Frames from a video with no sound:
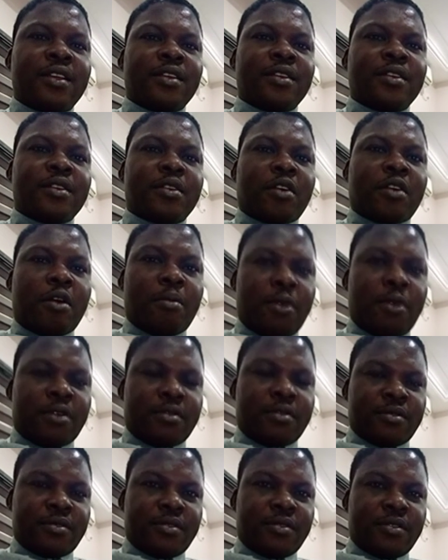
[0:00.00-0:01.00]
common
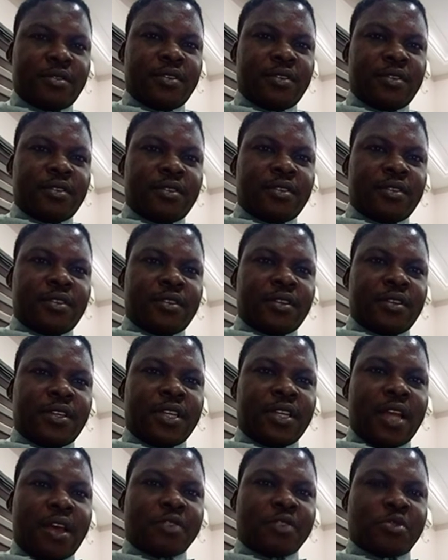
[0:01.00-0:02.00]

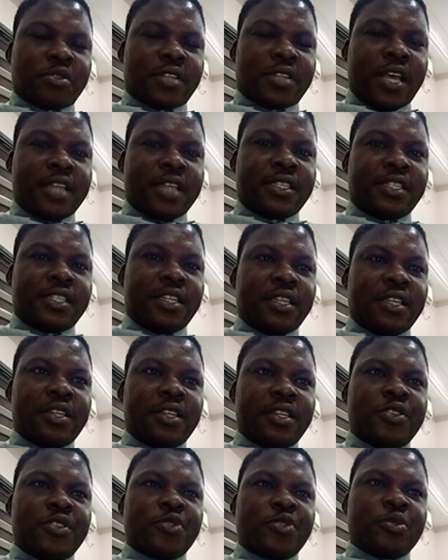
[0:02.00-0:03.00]
in our
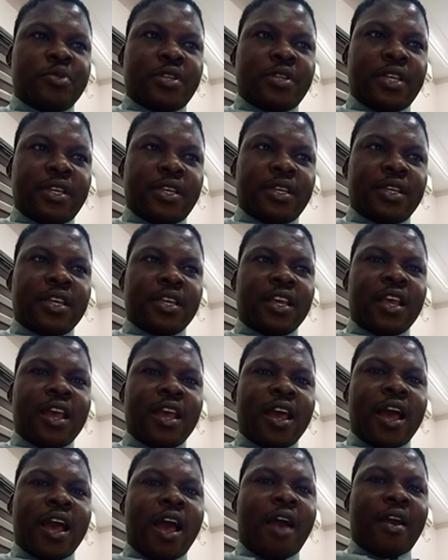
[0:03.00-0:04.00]
society today.
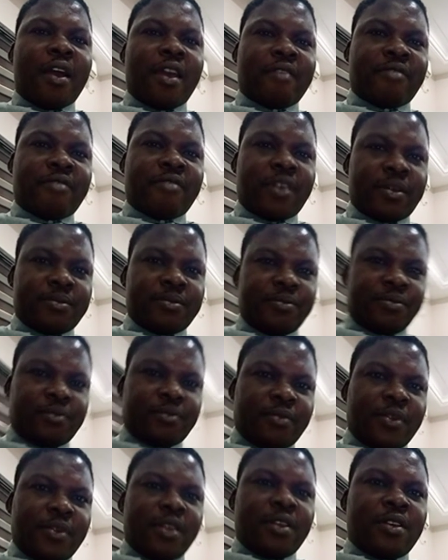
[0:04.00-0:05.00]
However,
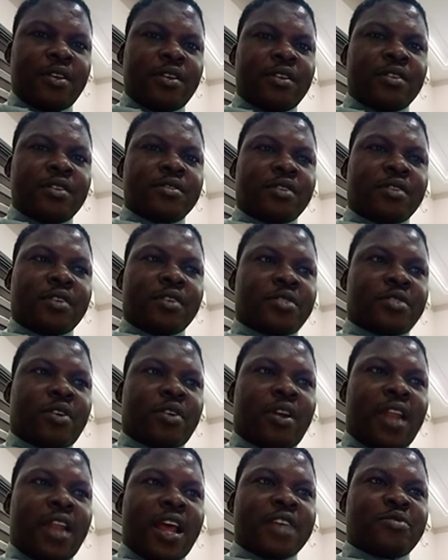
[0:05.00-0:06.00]
some
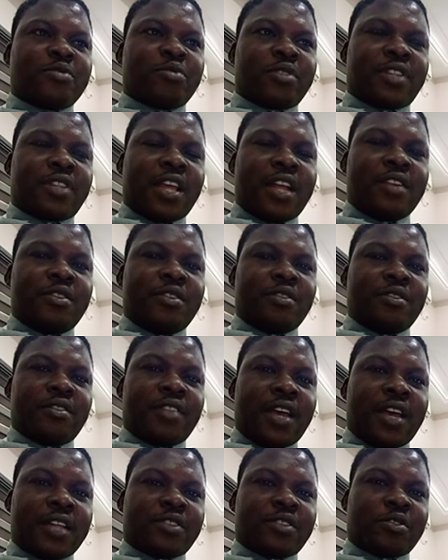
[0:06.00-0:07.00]
scholars will tell you
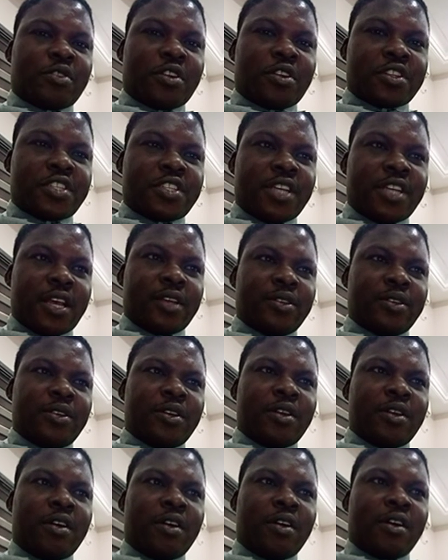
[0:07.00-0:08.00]
that Russia
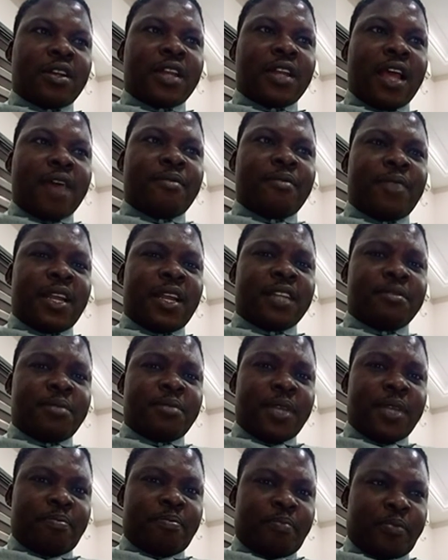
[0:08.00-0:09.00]
under
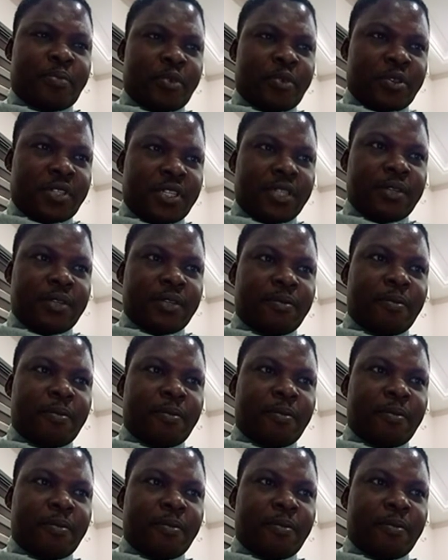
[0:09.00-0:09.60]
Vladimir Putin,